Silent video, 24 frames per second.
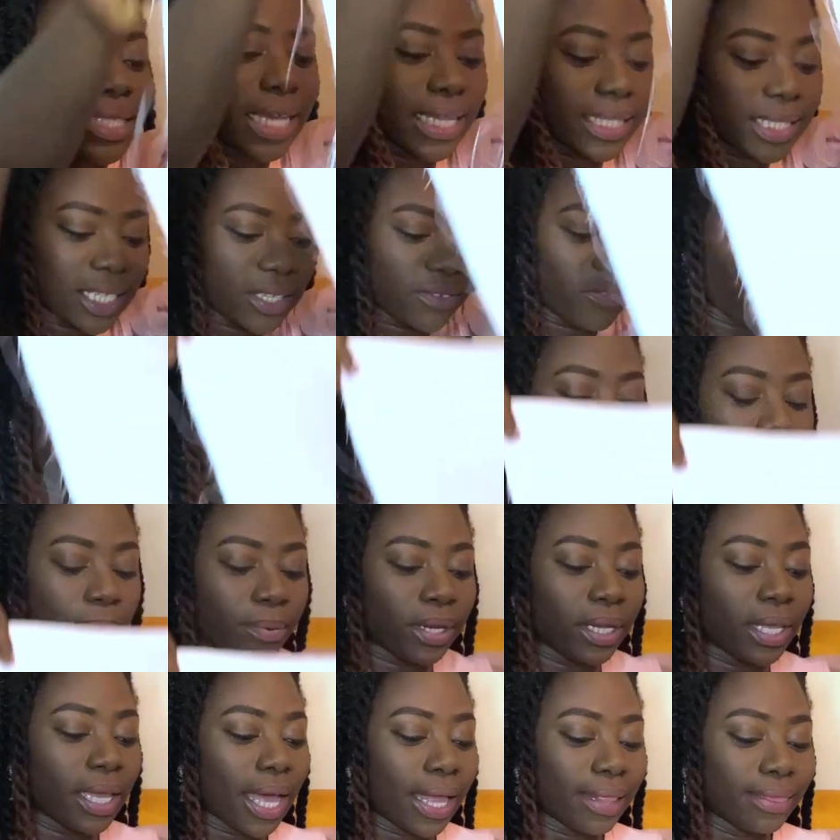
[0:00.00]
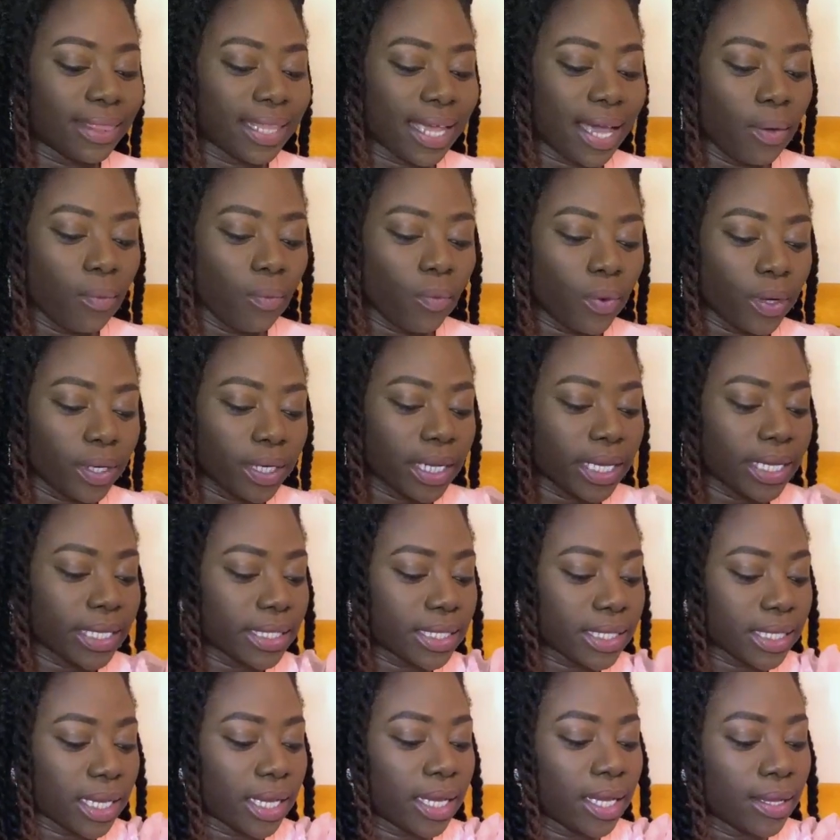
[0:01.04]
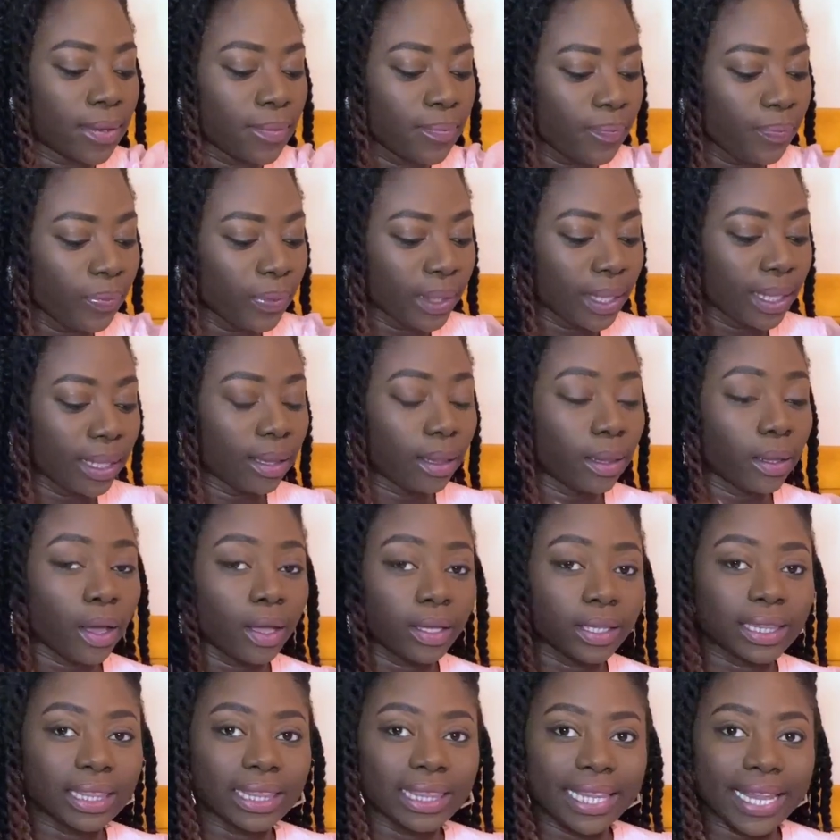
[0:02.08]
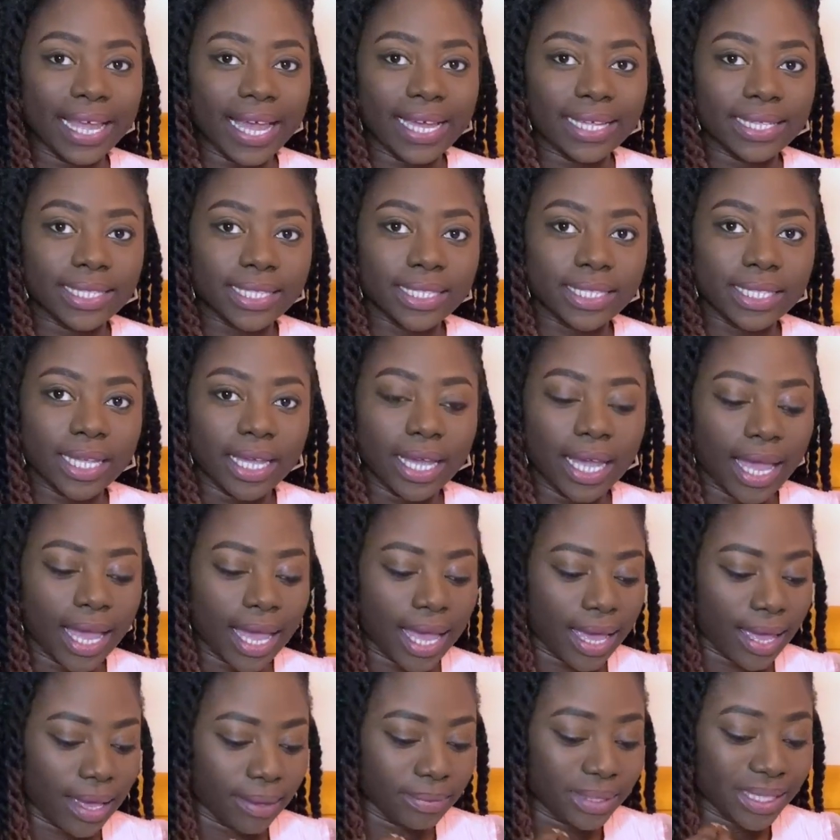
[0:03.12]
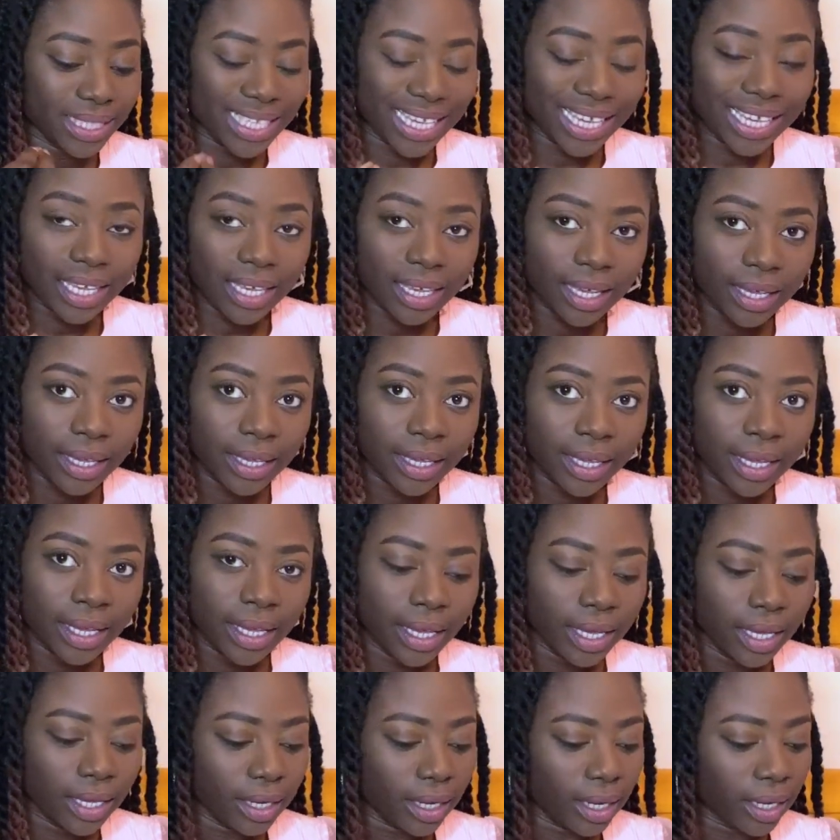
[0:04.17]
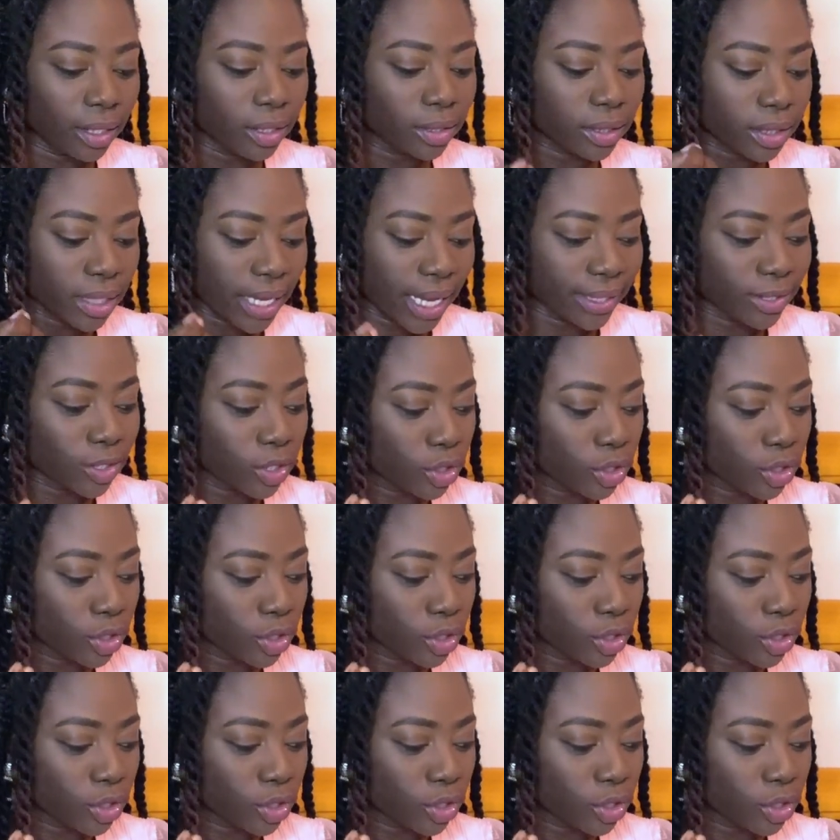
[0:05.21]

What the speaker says: satin fabric, and that one is a lot less thick and